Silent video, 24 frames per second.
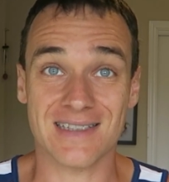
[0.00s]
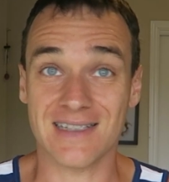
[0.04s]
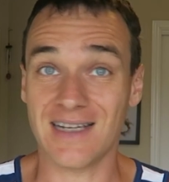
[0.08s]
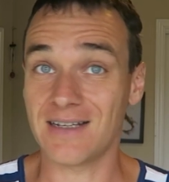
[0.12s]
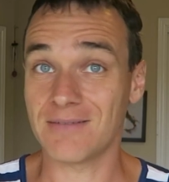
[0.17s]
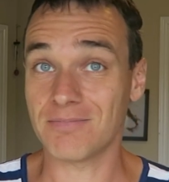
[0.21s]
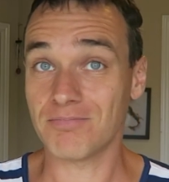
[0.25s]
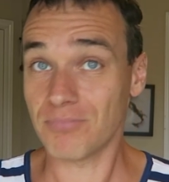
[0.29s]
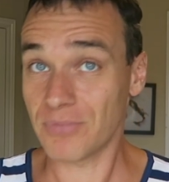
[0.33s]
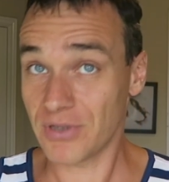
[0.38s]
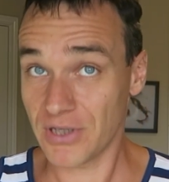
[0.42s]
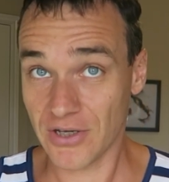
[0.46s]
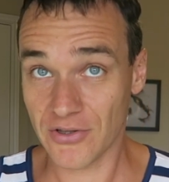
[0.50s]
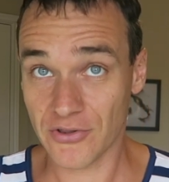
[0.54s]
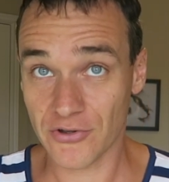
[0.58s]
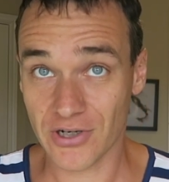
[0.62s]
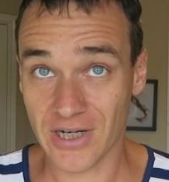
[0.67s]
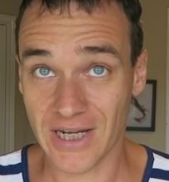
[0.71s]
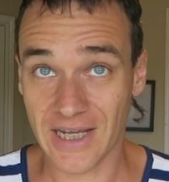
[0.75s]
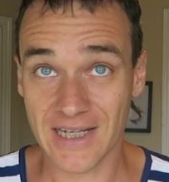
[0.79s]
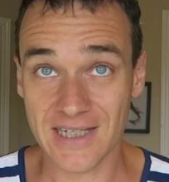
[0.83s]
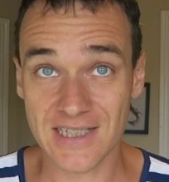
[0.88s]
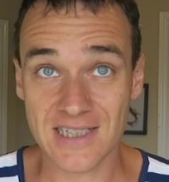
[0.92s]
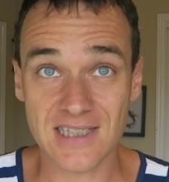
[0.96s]
On the other
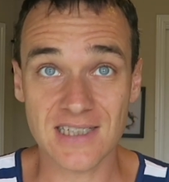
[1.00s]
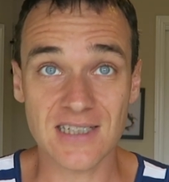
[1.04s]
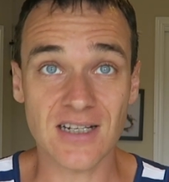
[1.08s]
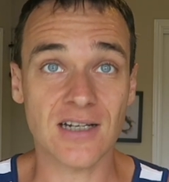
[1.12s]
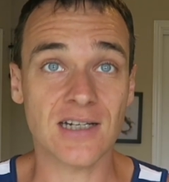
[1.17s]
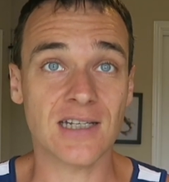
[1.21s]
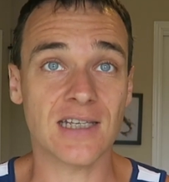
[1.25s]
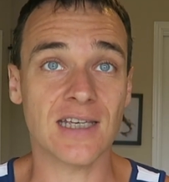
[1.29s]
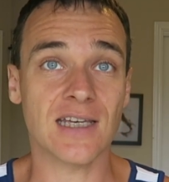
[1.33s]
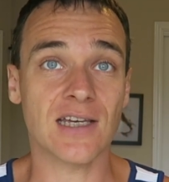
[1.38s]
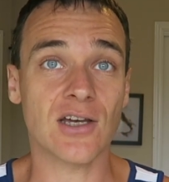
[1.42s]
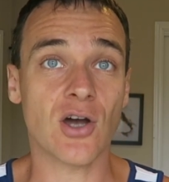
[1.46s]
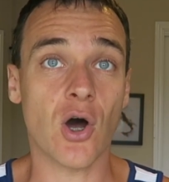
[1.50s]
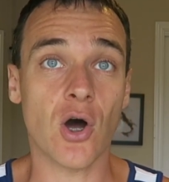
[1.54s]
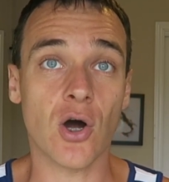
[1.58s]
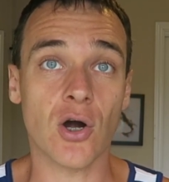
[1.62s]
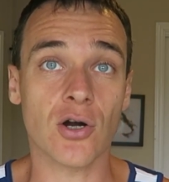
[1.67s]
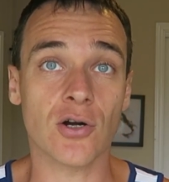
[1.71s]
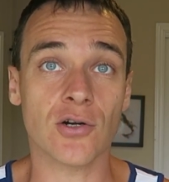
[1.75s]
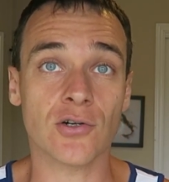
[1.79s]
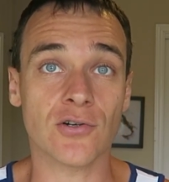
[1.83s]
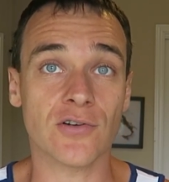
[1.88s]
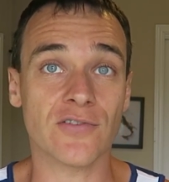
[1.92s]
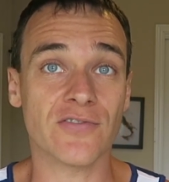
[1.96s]
hand, studying
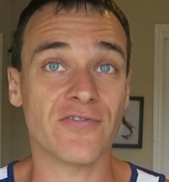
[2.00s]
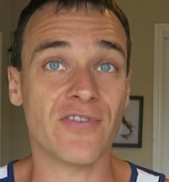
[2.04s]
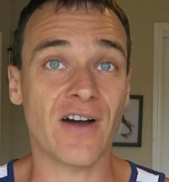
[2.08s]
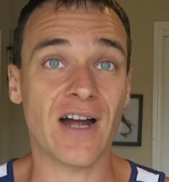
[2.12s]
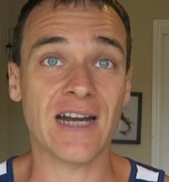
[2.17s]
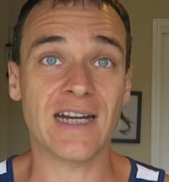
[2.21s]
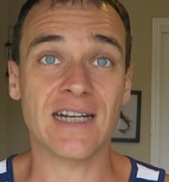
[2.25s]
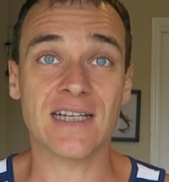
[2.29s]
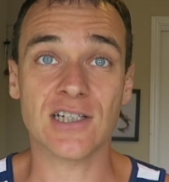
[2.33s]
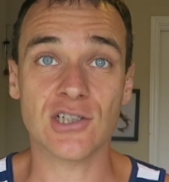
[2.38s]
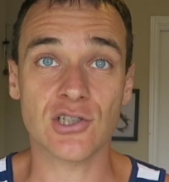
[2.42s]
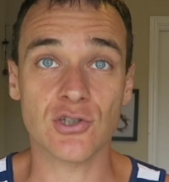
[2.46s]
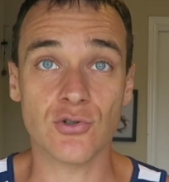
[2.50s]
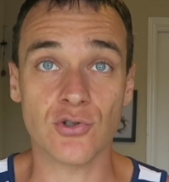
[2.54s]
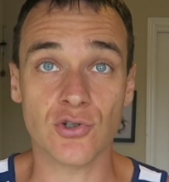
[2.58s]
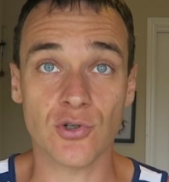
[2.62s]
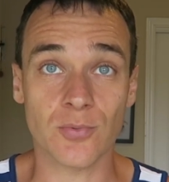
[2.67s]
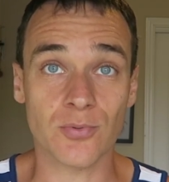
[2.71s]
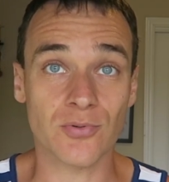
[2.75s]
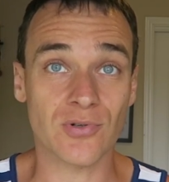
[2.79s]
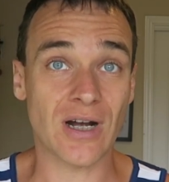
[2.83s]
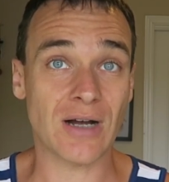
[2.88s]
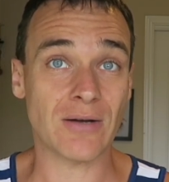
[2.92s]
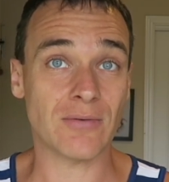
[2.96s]
hard or finding a tutor
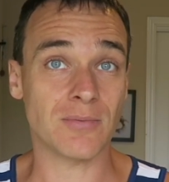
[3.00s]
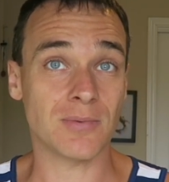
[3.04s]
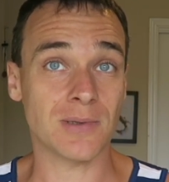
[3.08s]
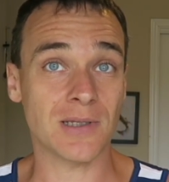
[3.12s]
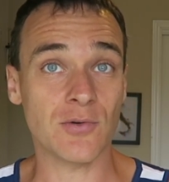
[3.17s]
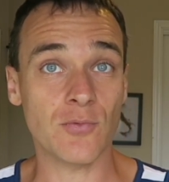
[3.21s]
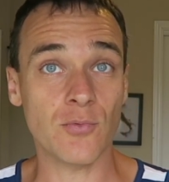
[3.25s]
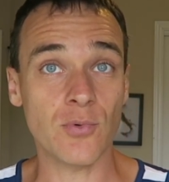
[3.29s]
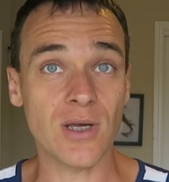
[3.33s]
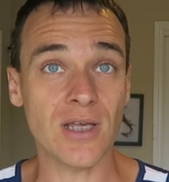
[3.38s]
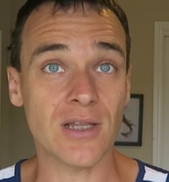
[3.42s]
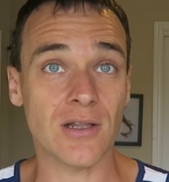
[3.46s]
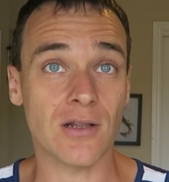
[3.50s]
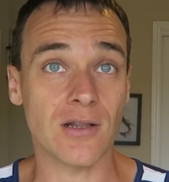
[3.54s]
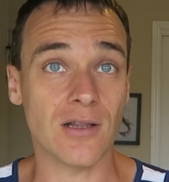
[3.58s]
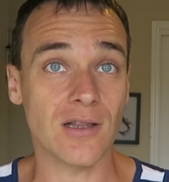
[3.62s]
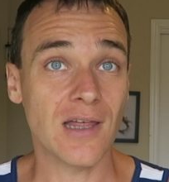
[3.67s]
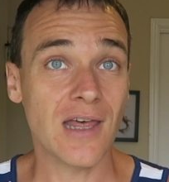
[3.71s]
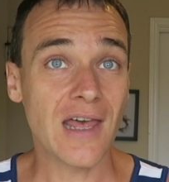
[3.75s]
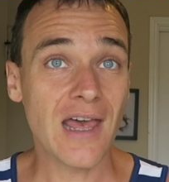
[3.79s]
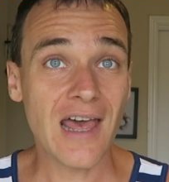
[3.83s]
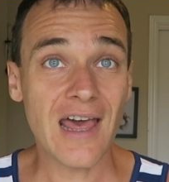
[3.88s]
probably will.